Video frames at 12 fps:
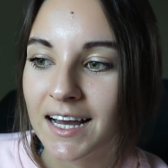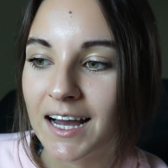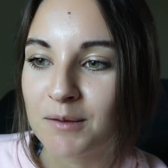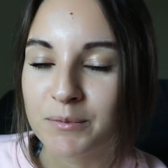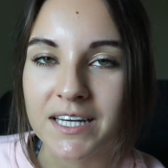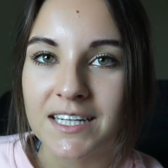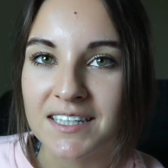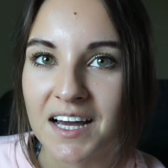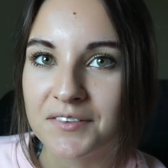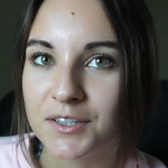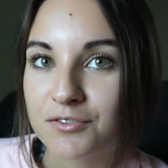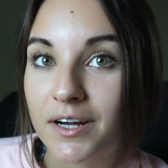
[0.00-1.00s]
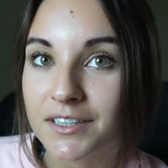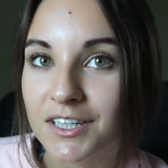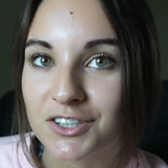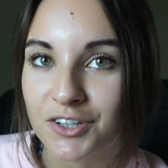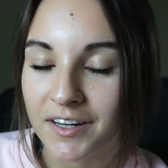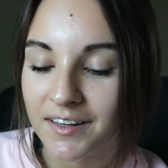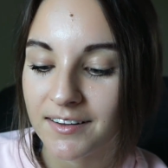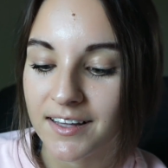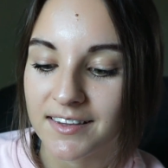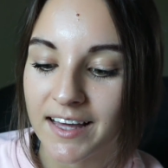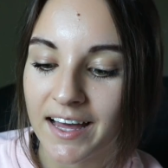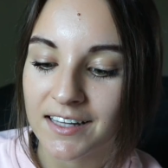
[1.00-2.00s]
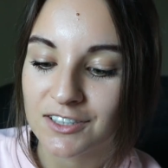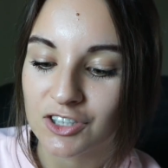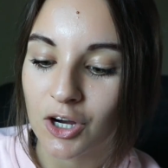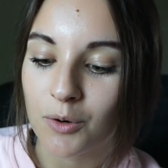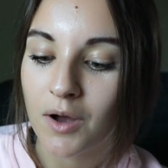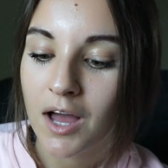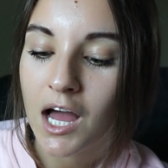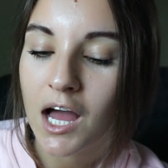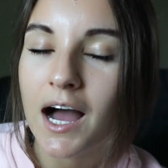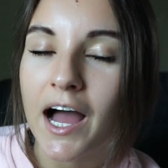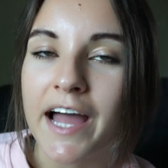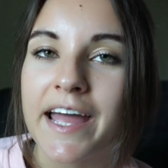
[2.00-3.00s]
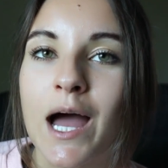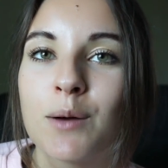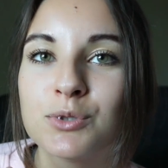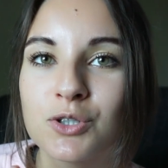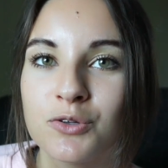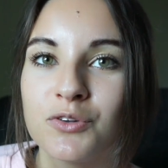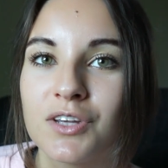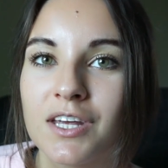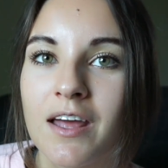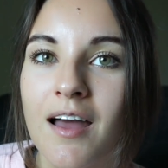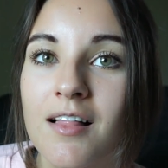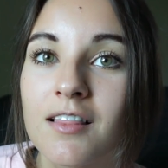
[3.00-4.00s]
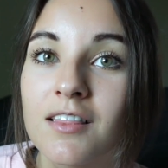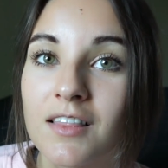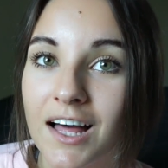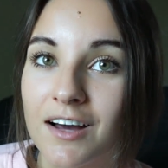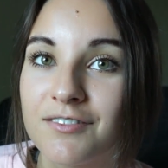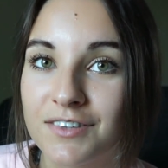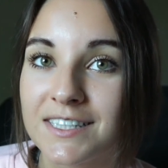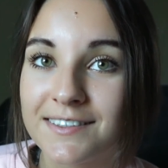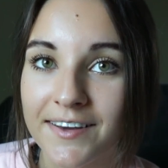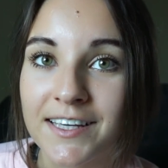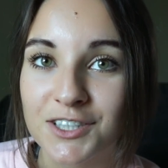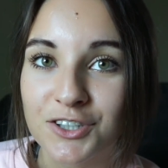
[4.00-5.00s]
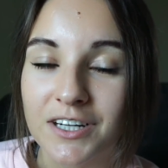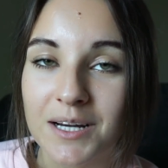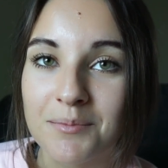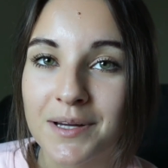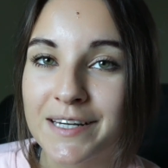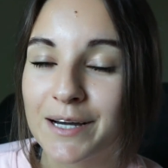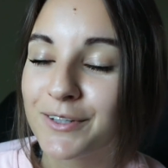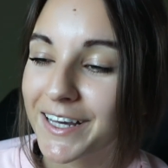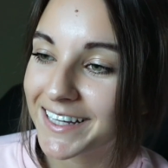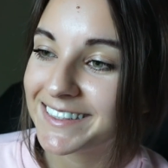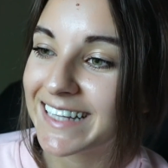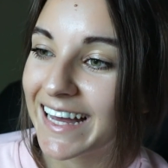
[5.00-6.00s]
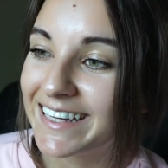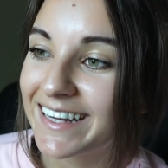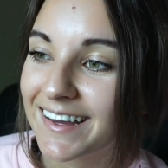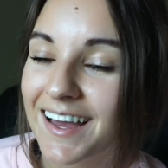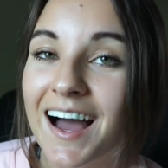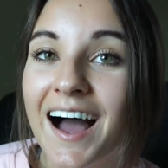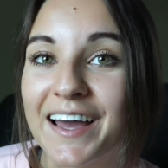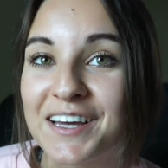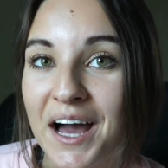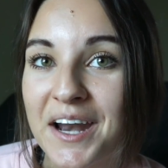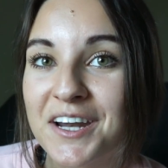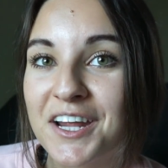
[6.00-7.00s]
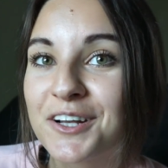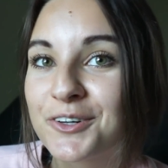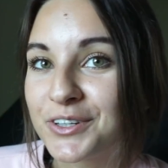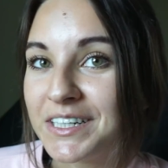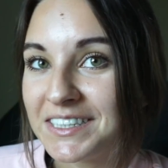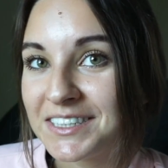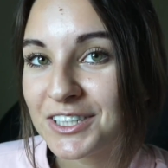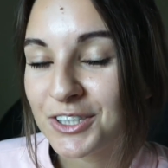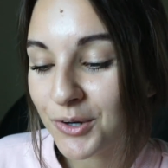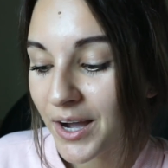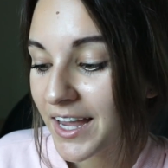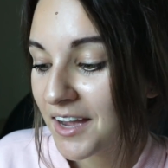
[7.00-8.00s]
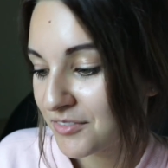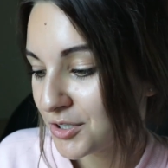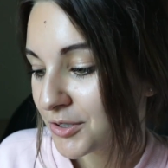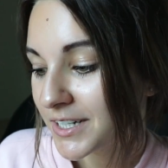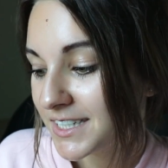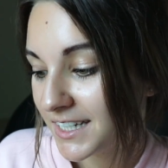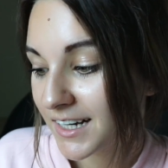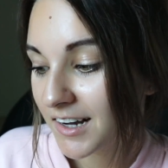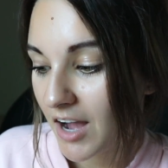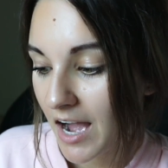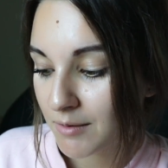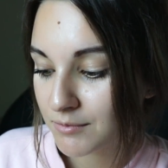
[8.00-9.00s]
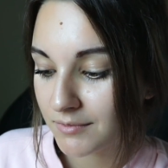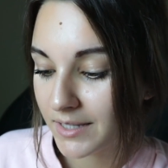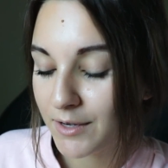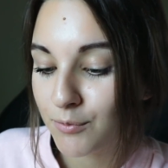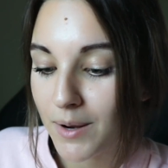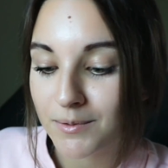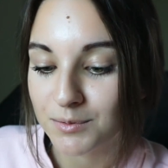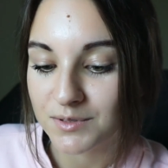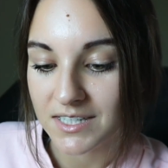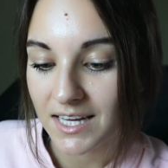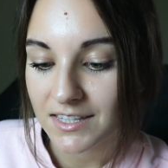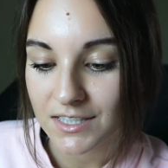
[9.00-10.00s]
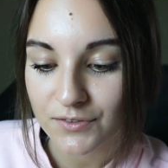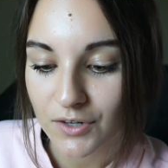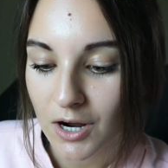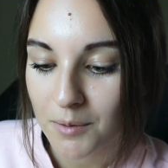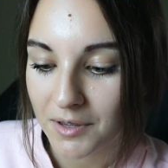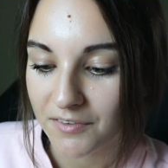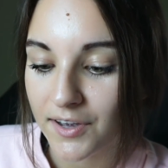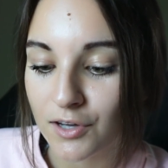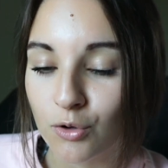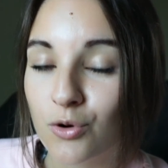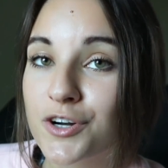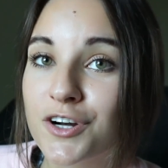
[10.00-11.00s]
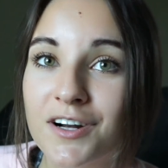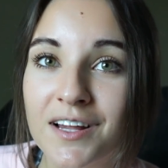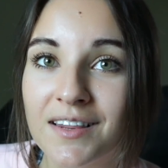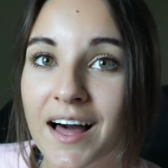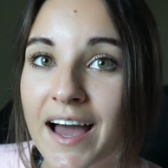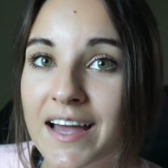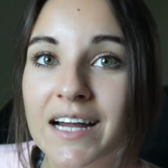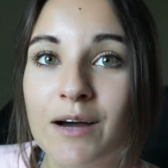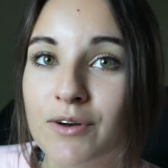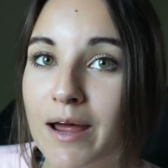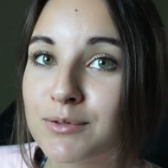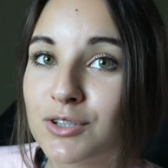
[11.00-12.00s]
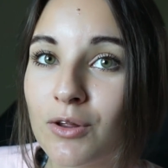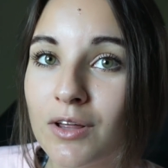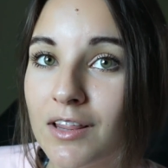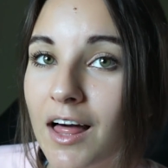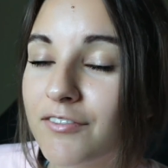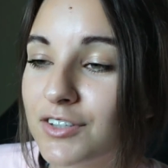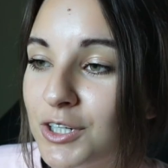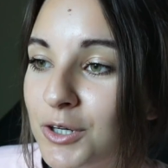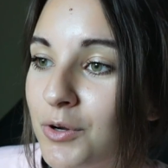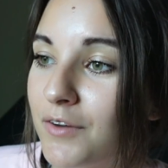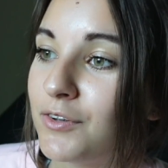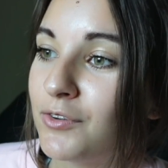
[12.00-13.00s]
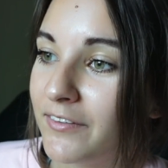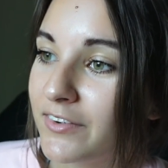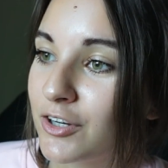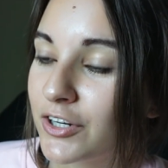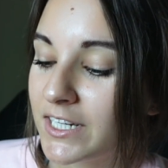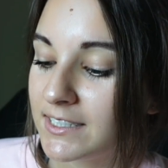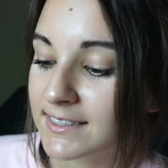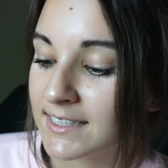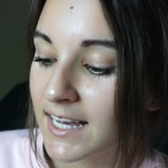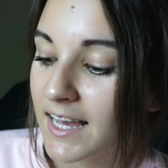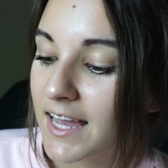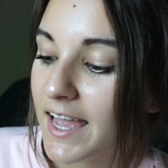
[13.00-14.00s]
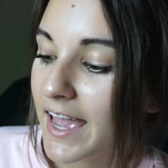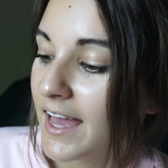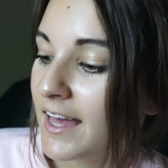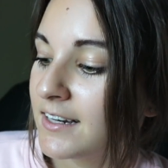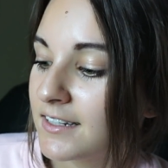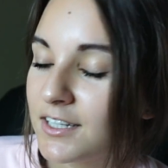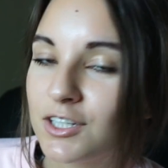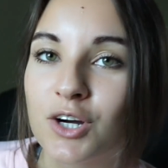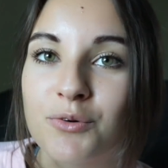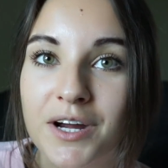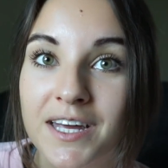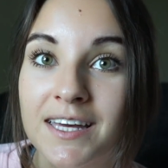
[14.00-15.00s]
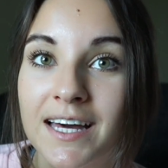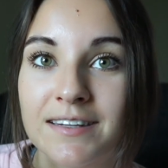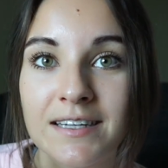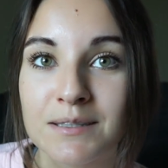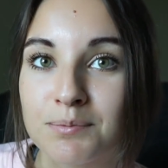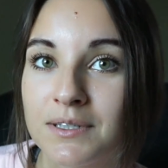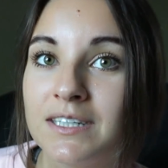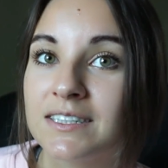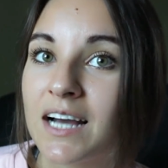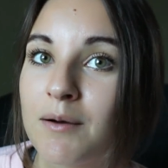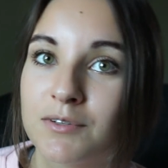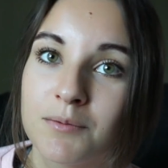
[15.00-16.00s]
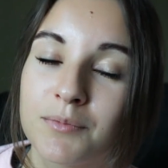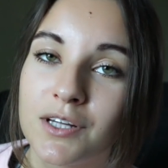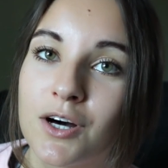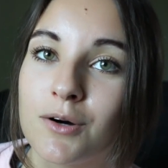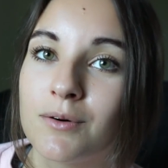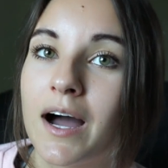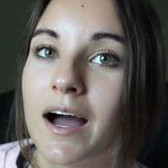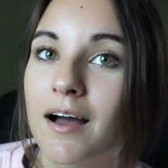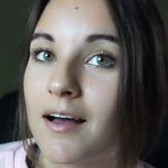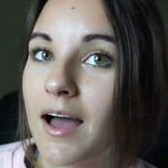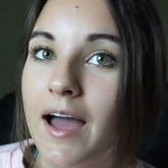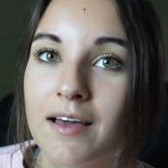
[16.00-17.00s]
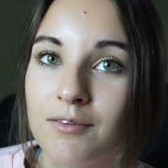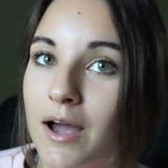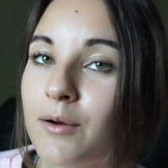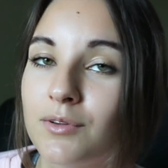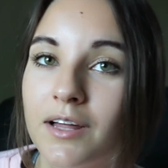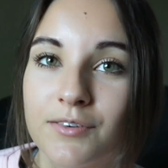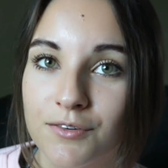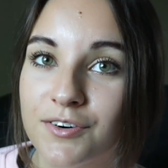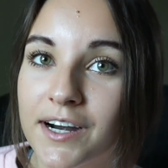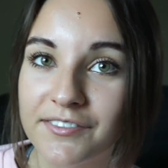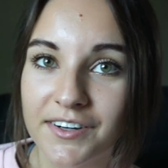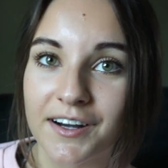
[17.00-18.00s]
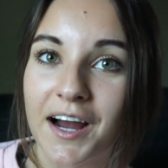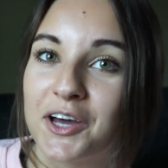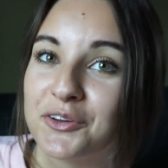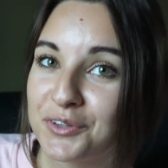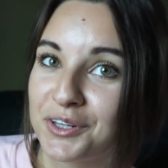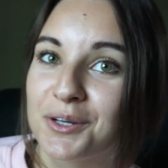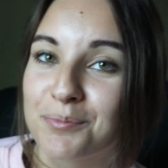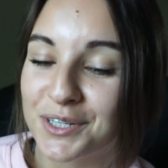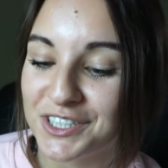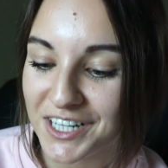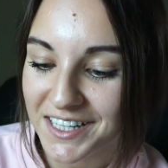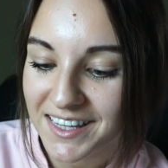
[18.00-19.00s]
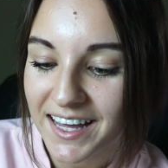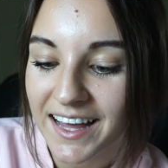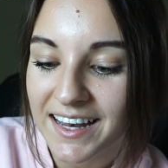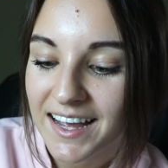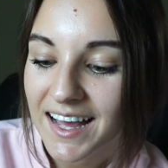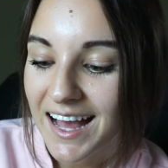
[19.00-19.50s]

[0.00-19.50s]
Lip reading: Like I didn't have any redness or anything like that. So I absolutely love this face cream. Now, like I said, I got it in Greece, so I have no idea where I'm supposed to get this from. If I can order it online, I would absolutely love to. If you live in Greece and you know where I can get this, please comment down below. I will love you forever. I'll really appreciate that.